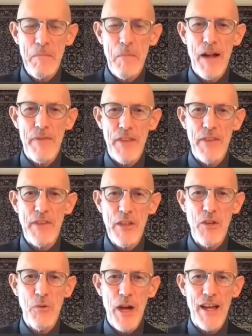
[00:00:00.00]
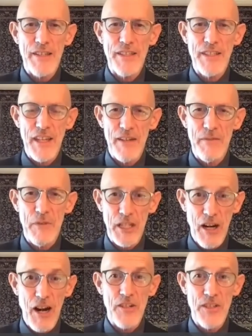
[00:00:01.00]
month in the US in
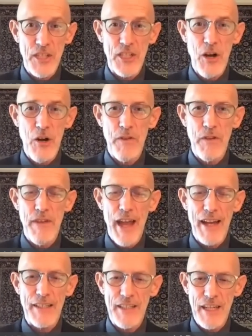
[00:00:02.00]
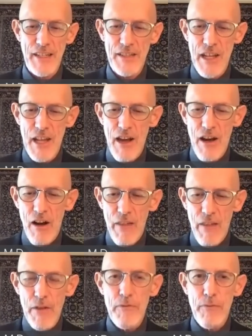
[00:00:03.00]
regards to COVID vaccines. On
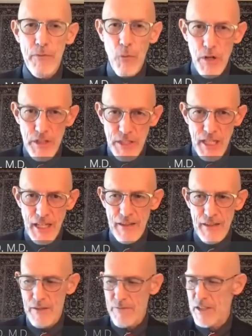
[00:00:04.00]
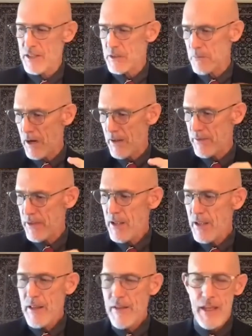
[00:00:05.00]
the 14th of this month,
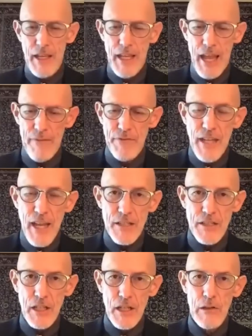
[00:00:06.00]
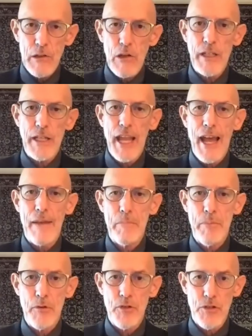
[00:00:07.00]
the FDA is going to look at
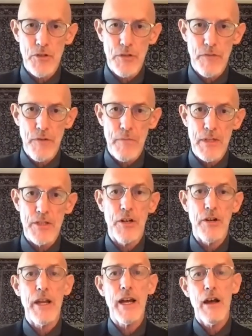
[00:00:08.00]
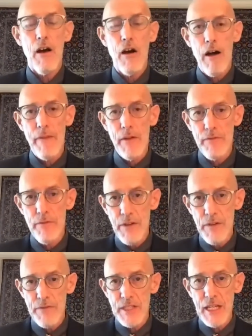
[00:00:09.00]
boosters for Moderna, on the
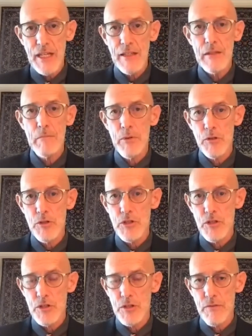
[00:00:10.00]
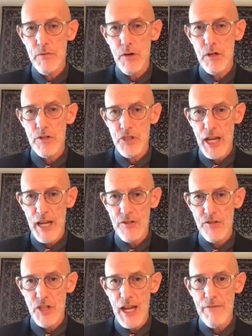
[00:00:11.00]
15th, boosters for
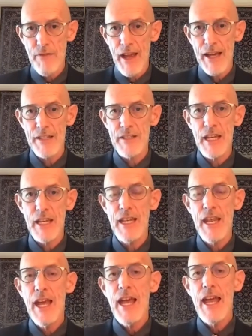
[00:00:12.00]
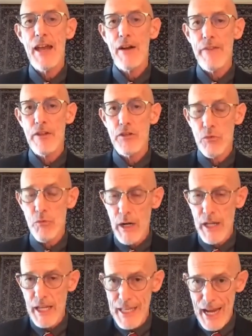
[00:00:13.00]
J&J vaccine, and on the
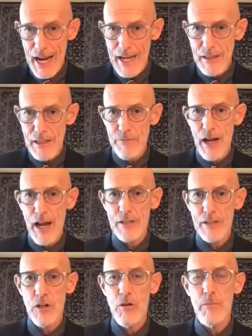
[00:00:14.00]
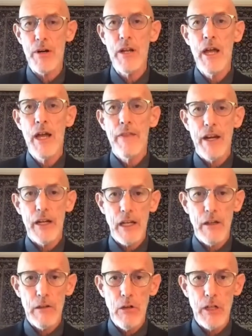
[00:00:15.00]
29th of October, they're going
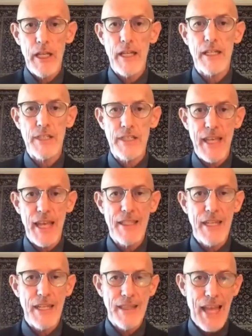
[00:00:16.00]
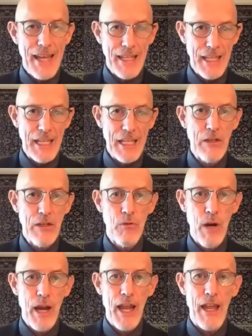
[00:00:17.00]
to look at extending that
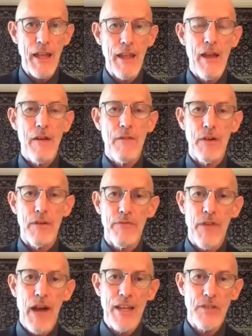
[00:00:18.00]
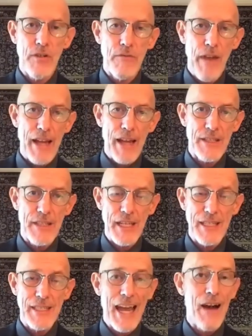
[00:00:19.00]
EUA for Pfizer
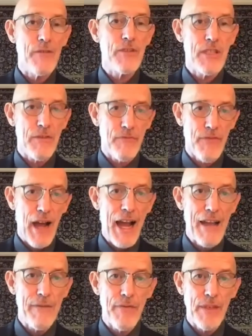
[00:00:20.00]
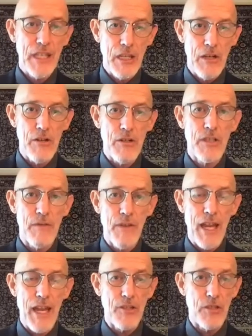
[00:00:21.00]
vaccine down to 5 years of
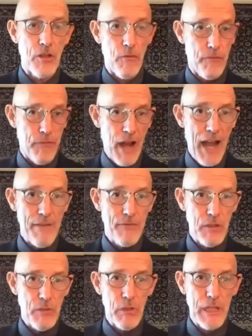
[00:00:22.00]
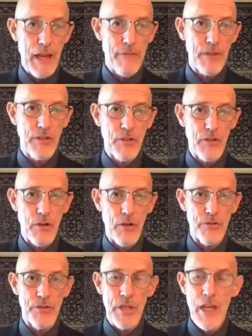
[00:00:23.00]
age, so 5 to 11 year
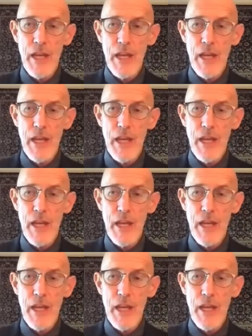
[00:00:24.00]
olds.